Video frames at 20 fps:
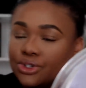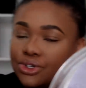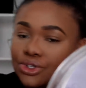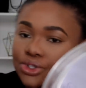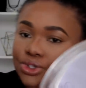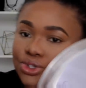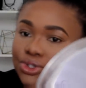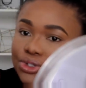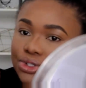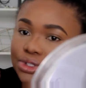
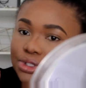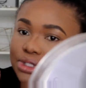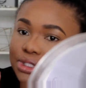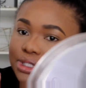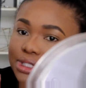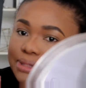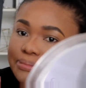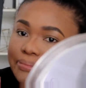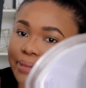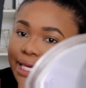cute
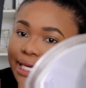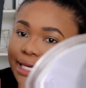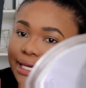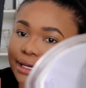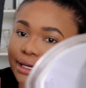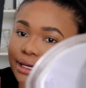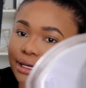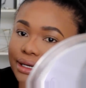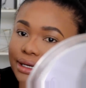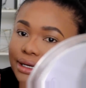it's
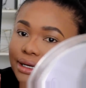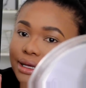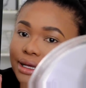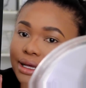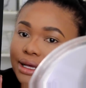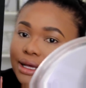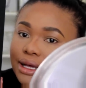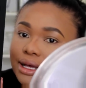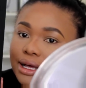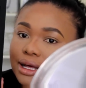pink
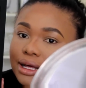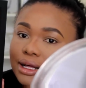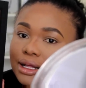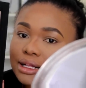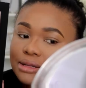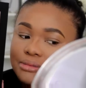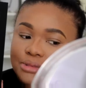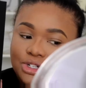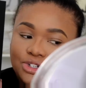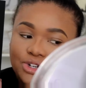
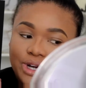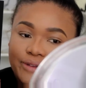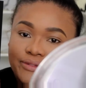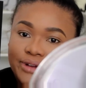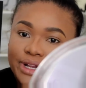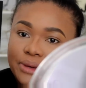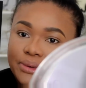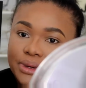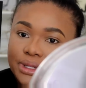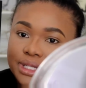I'll be
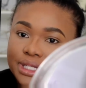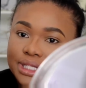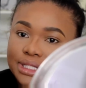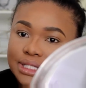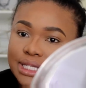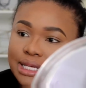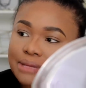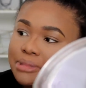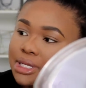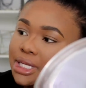traveling with
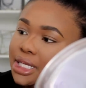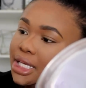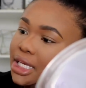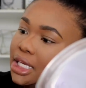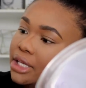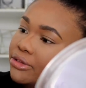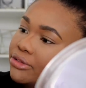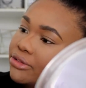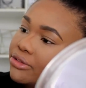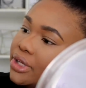this I
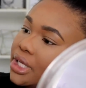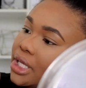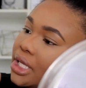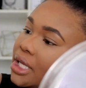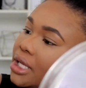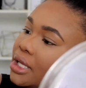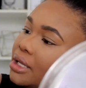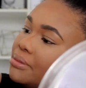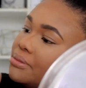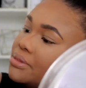believe
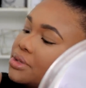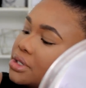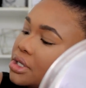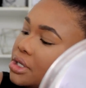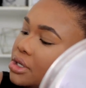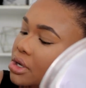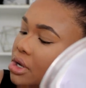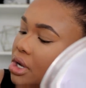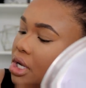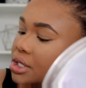um, it's
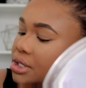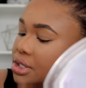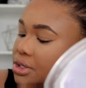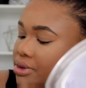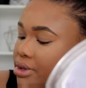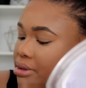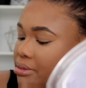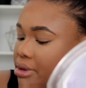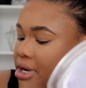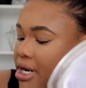got a
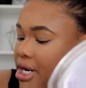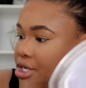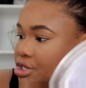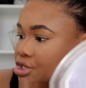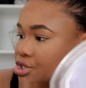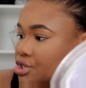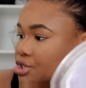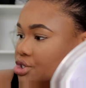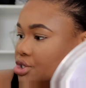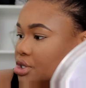contour
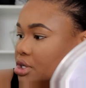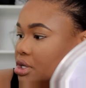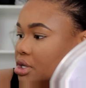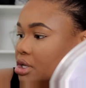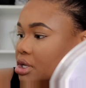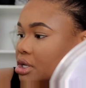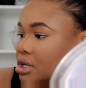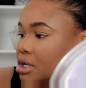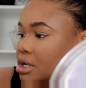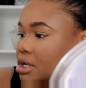brush
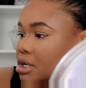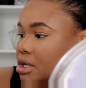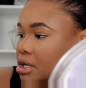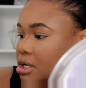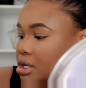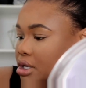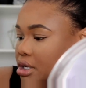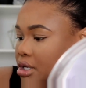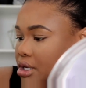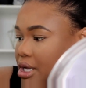
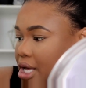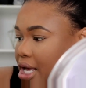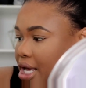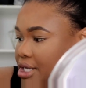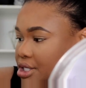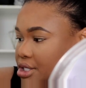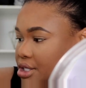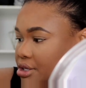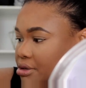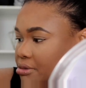uh,
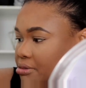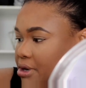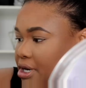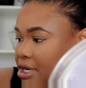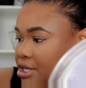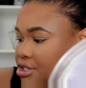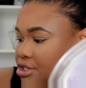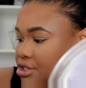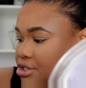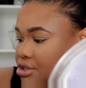eyeshadow
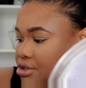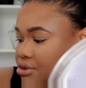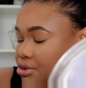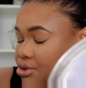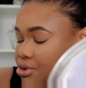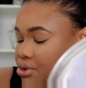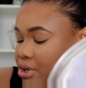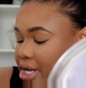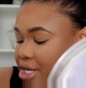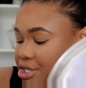brush, or
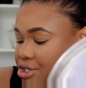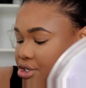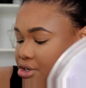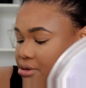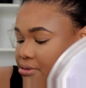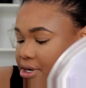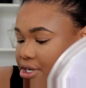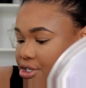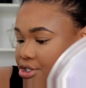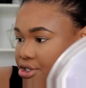two
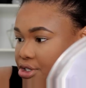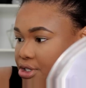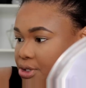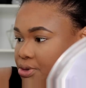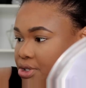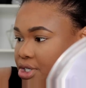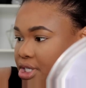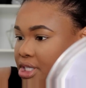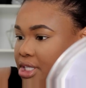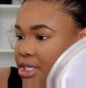eyeshadow brushes,
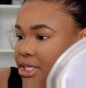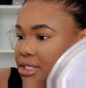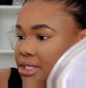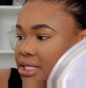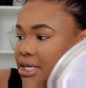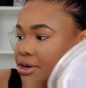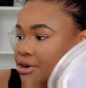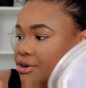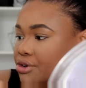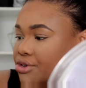which I think is
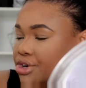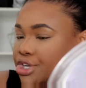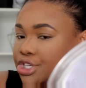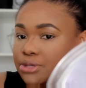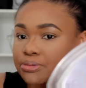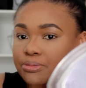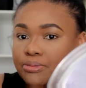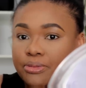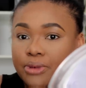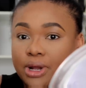like a
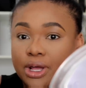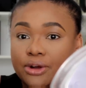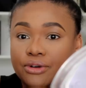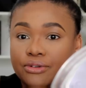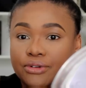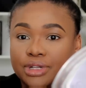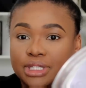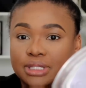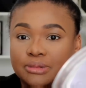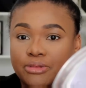crease, a
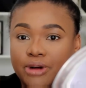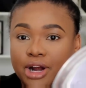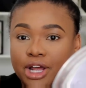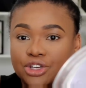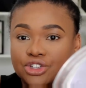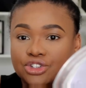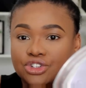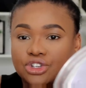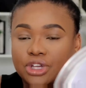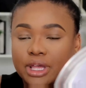crease
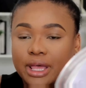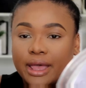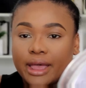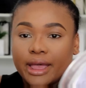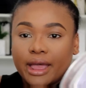brush